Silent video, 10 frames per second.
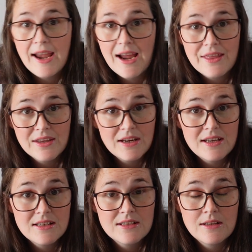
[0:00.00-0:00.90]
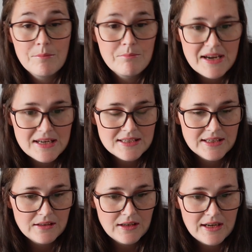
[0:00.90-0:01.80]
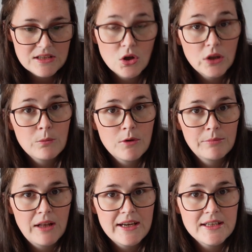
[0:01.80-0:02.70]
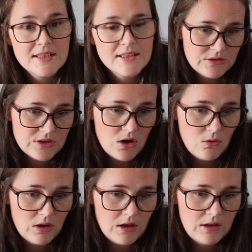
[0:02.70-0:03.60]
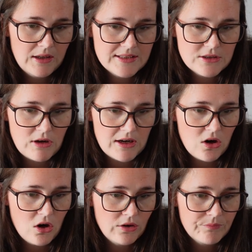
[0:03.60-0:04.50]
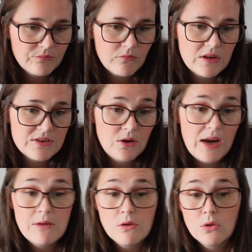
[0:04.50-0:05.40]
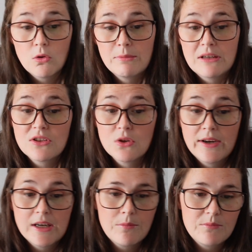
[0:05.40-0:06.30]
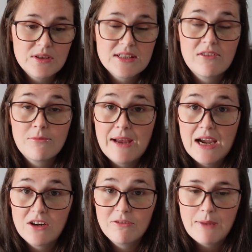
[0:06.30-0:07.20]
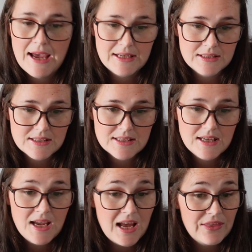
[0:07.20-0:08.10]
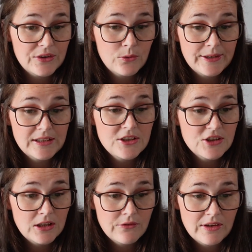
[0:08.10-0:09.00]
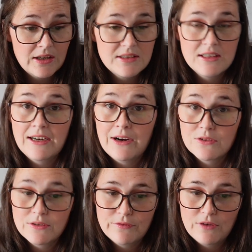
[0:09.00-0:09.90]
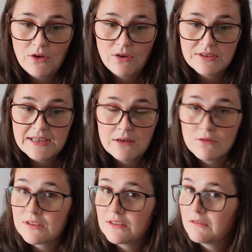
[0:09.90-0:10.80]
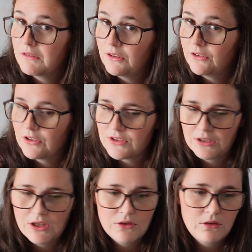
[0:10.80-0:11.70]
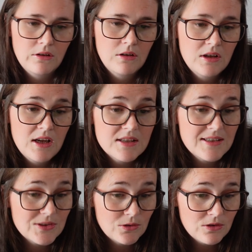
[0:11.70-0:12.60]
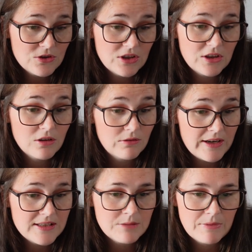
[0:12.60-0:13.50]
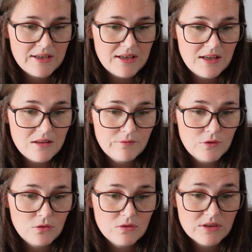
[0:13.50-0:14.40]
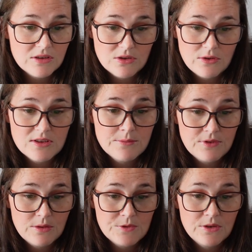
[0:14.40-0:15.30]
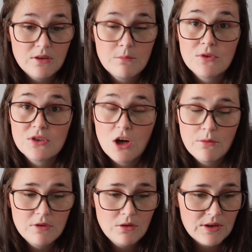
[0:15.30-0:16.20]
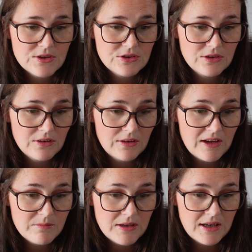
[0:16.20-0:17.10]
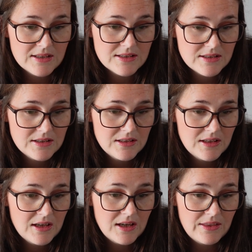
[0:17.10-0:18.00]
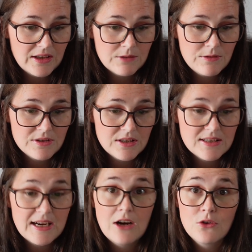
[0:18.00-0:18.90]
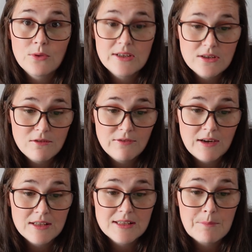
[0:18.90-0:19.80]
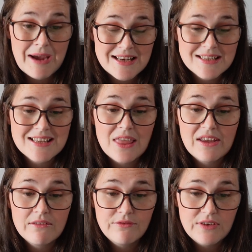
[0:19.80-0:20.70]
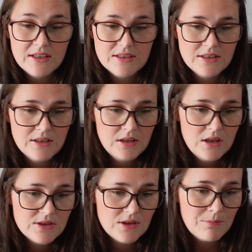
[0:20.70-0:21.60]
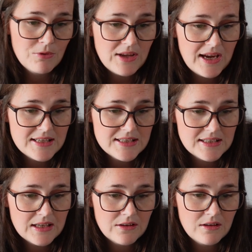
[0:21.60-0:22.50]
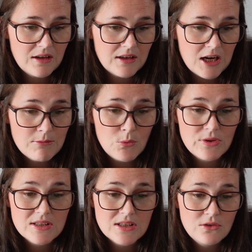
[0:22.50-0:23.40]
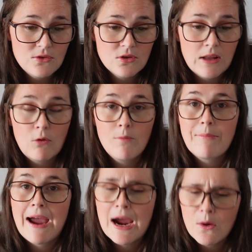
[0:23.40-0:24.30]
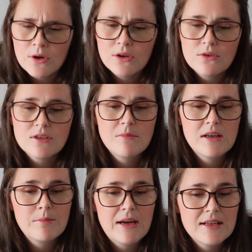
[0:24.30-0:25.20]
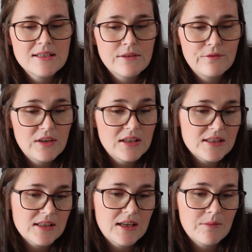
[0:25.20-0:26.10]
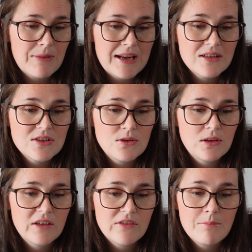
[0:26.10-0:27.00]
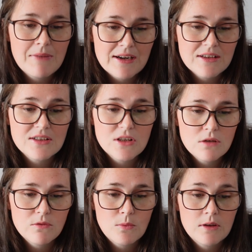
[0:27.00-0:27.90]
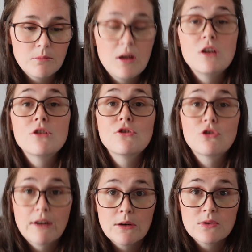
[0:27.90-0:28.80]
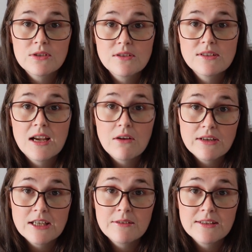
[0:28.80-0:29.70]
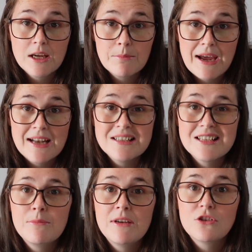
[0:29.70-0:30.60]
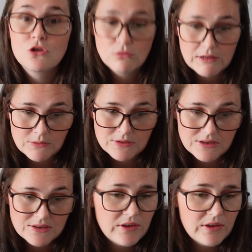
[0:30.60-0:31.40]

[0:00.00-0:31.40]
I think is amazing, and it's all in one place. So let's crack on. So, ever thought about sewing yourself a pair of pants and then quickly shelved the idea out of fear and doubt? You're not alone. Since launching, curated by In The Fold sewing subscription, the most common question they've been asked in their community is, how do I sew pants that fit? So they put their heads together and came up with a solution that will empower you to make pants that fit and pants you love, minus the overwhelm. Trousers. Every time I say pants, I mean trousers.